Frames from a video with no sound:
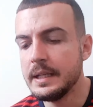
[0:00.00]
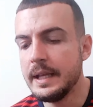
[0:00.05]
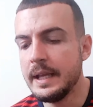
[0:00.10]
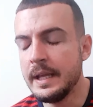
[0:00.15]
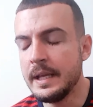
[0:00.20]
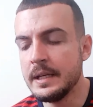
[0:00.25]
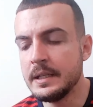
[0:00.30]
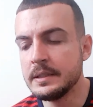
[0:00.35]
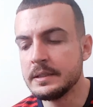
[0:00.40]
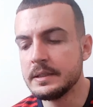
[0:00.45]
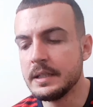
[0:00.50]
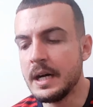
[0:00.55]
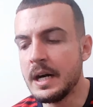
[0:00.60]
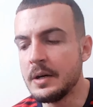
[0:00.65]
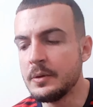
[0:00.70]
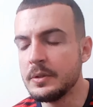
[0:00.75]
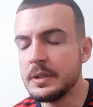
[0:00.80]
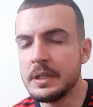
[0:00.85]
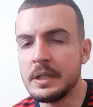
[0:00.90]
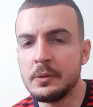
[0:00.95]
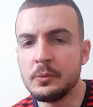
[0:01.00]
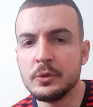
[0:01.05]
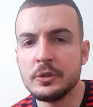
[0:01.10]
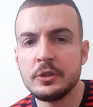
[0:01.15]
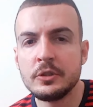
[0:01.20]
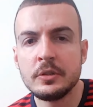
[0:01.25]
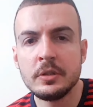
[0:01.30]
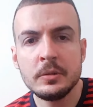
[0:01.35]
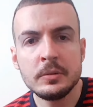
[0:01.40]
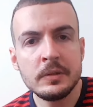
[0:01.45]
And I
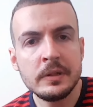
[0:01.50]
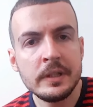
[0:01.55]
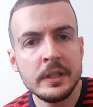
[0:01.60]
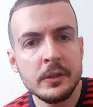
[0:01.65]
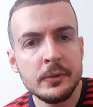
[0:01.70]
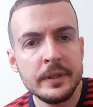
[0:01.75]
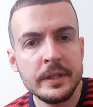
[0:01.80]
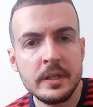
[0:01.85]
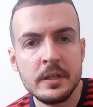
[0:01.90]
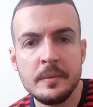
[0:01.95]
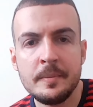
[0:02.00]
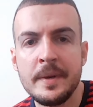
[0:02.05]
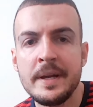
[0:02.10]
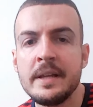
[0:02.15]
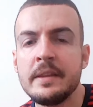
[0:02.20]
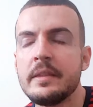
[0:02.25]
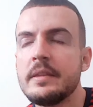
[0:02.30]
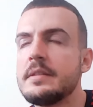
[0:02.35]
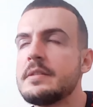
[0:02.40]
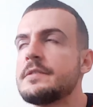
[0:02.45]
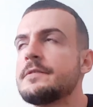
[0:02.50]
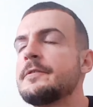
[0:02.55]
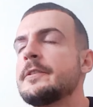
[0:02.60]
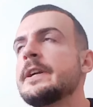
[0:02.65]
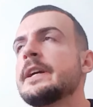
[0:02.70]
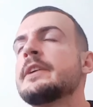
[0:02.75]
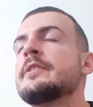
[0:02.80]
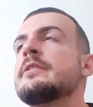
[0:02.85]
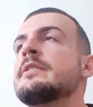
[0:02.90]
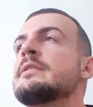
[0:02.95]
would totally recommend this
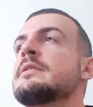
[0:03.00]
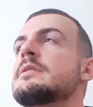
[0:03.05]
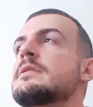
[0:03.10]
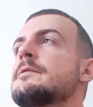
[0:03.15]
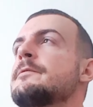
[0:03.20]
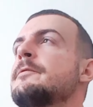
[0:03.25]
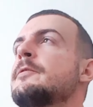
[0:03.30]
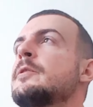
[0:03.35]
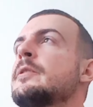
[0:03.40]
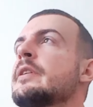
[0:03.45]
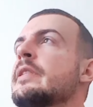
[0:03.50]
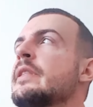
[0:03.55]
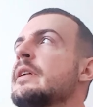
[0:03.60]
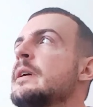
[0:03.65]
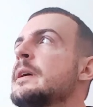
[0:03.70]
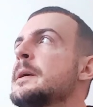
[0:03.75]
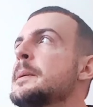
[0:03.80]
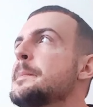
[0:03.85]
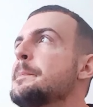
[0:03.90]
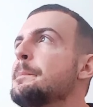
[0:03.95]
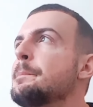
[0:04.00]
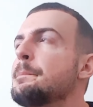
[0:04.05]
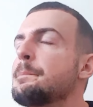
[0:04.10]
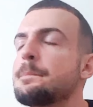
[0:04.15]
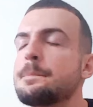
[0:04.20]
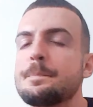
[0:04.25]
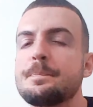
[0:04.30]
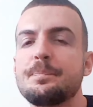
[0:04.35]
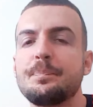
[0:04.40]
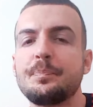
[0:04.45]
fragrance for the
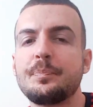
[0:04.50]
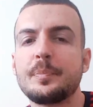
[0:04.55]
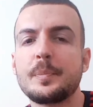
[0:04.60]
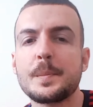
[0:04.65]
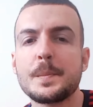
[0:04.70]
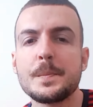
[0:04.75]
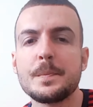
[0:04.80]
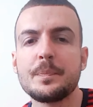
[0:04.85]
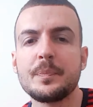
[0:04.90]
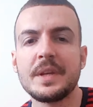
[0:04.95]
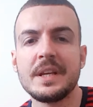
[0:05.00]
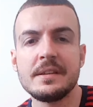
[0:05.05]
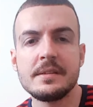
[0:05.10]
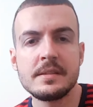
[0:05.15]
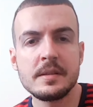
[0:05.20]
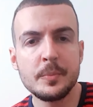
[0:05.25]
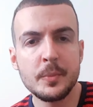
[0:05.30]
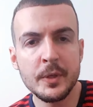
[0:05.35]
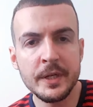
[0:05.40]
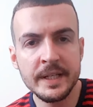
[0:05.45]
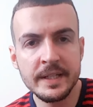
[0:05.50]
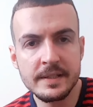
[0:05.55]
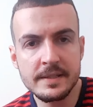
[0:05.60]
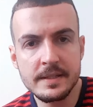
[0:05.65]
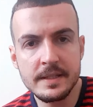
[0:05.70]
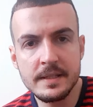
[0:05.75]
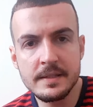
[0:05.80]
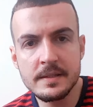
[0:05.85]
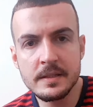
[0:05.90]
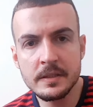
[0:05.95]
spring
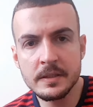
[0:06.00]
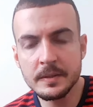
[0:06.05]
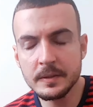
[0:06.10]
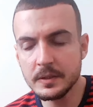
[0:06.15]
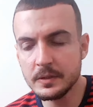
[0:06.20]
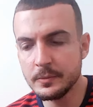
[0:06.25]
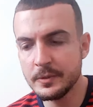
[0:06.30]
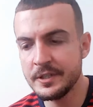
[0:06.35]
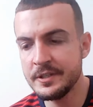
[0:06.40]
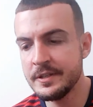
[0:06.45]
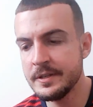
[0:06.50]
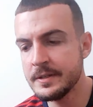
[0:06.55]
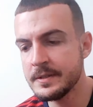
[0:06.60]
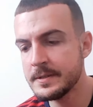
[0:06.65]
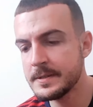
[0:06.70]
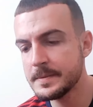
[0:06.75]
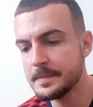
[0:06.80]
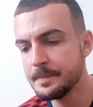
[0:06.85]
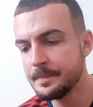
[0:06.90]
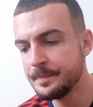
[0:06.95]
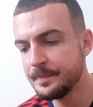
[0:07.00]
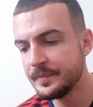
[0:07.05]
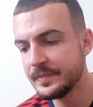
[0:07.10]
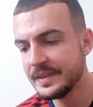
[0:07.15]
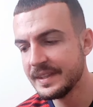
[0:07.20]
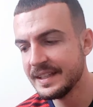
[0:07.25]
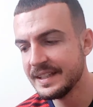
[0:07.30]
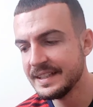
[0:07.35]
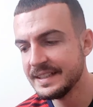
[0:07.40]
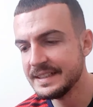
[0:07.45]
season, which is
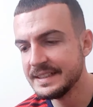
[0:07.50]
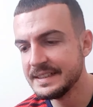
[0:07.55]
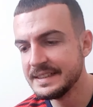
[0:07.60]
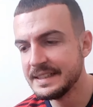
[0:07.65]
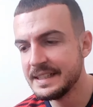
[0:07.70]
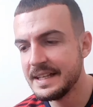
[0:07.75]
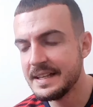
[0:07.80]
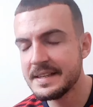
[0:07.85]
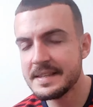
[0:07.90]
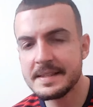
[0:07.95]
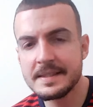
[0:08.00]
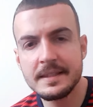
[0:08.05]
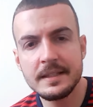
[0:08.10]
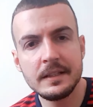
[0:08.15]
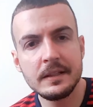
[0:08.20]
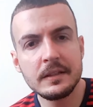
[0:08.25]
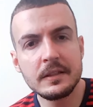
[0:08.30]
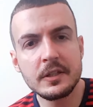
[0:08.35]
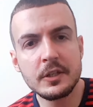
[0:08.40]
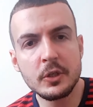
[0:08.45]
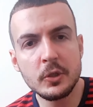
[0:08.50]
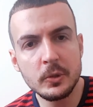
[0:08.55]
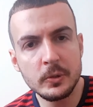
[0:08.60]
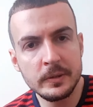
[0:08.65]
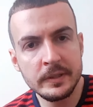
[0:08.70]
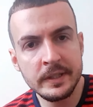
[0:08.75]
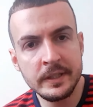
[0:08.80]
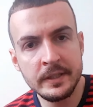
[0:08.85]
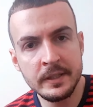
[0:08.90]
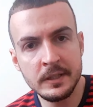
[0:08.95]
still
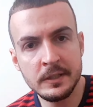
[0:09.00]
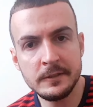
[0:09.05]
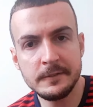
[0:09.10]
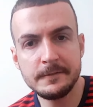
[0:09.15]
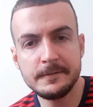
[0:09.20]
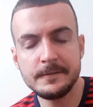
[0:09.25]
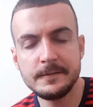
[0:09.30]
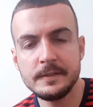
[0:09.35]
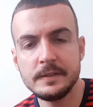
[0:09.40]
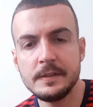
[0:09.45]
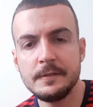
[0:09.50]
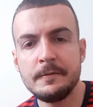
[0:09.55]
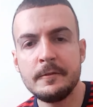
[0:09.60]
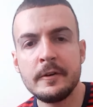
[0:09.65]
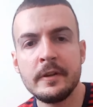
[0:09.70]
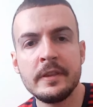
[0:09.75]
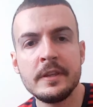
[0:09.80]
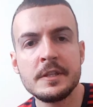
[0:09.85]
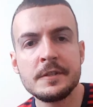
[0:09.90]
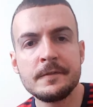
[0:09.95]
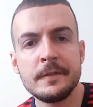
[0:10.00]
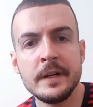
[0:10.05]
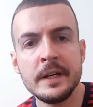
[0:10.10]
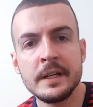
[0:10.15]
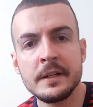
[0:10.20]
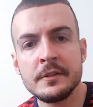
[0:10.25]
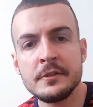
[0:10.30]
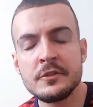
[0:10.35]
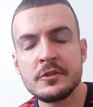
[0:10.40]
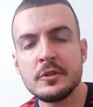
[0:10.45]
cold enough for this
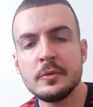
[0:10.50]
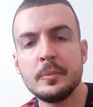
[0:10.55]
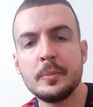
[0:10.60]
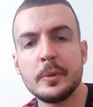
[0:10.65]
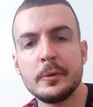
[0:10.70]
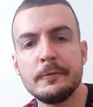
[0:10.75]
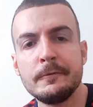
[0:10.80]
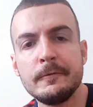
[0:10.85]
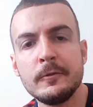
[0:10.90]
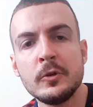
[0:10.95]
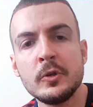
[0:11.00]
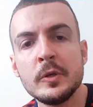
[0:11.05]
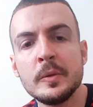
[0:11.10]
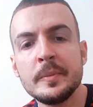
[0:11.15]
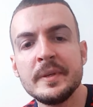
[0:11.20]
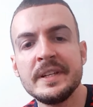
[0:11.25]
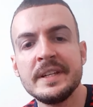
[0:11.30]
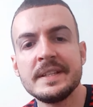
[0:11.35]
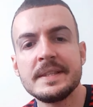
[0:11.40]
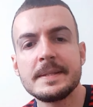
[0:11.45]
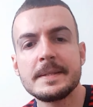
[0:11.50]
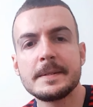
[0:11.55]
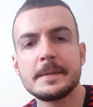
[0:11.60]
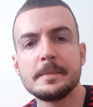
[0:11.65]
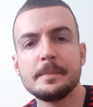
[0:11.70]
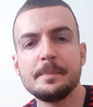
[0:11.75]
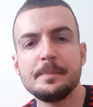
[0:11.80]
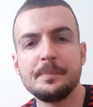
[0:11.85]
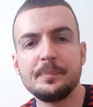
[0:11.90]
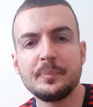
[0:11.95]
fragrance to perform in its
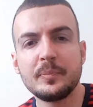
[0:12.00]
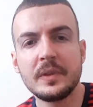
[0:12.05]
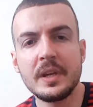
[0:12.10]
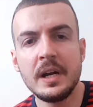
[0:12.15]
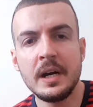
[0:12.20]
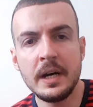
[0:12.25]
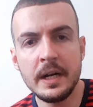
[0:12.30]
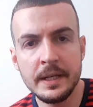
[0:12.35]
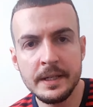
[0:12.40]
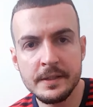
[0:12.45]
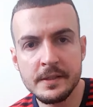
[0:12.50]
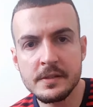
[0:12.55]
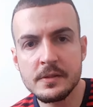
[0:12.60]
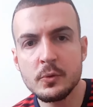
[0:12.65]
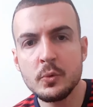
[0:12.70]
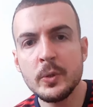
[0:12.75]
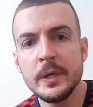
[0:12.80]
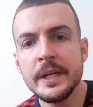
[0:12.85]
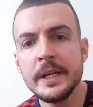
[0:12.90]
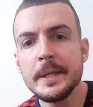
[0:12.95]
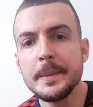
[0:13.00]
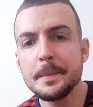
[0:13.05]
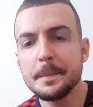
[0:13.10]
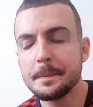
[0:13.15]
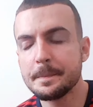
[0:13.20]
highest way.